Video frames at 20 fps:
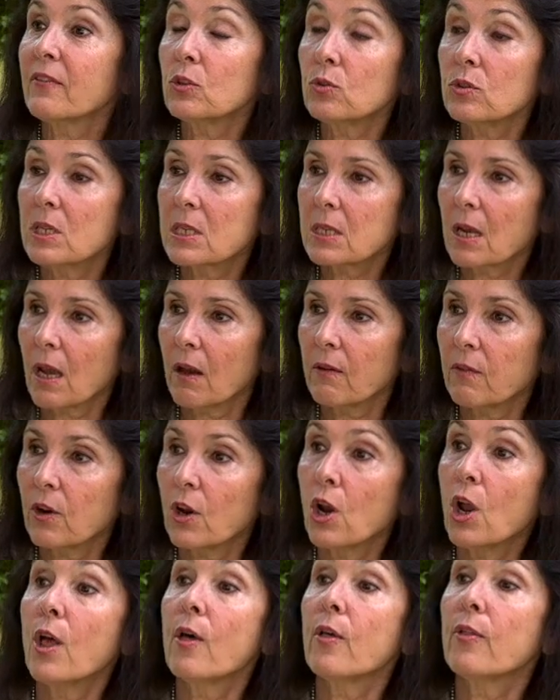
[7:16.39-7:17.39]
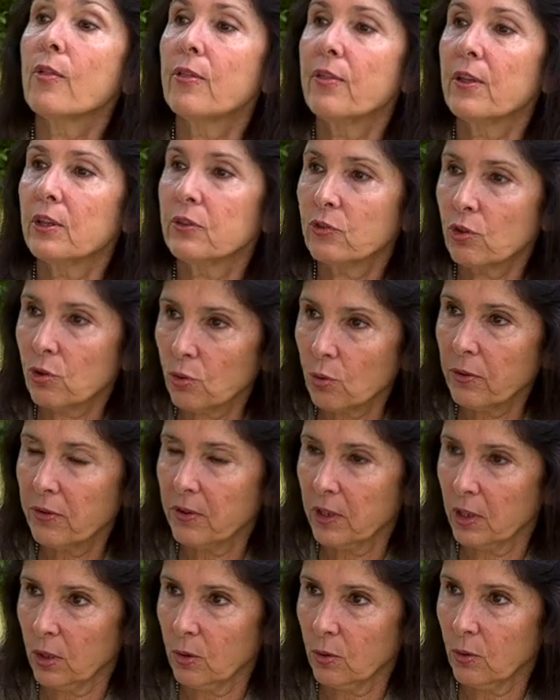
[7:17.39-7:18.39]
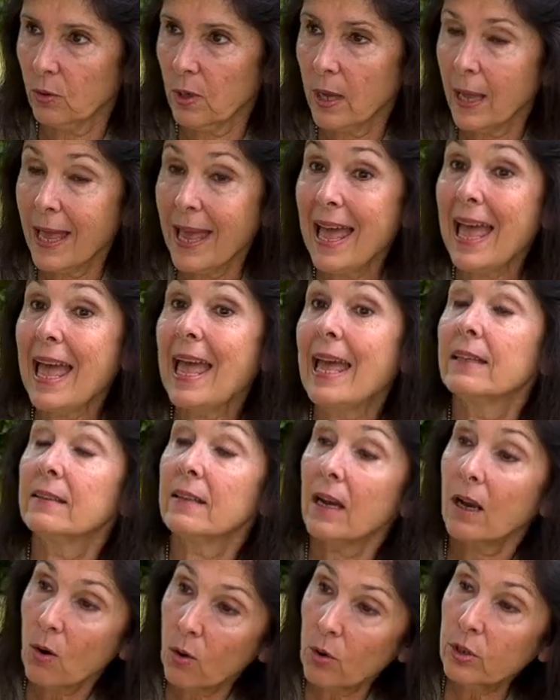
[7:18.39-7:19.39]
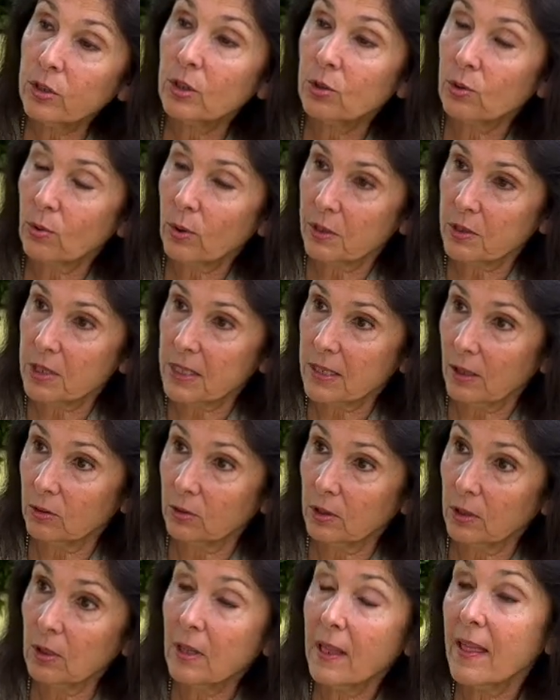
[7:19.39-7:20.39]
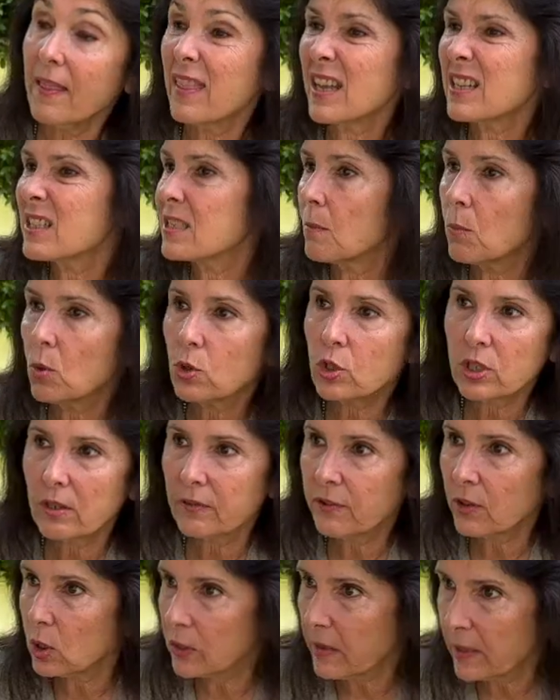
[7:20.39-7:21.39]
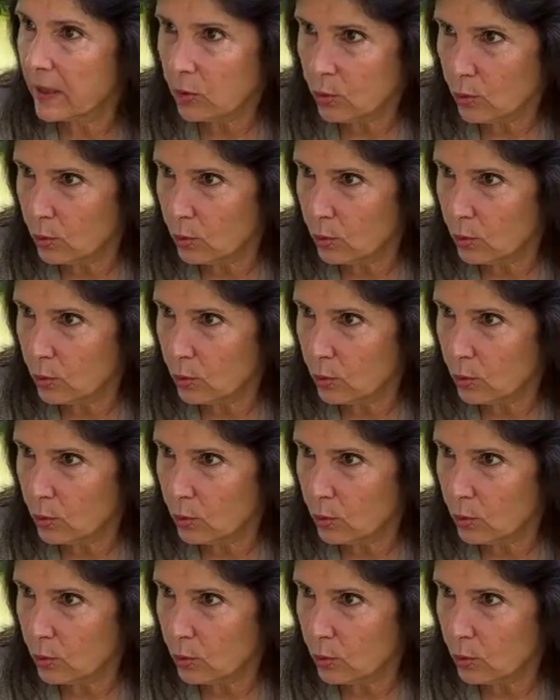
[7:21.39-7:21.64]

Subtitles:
to discover the truth in you. And according to Aristotle, that's the most difficult thing to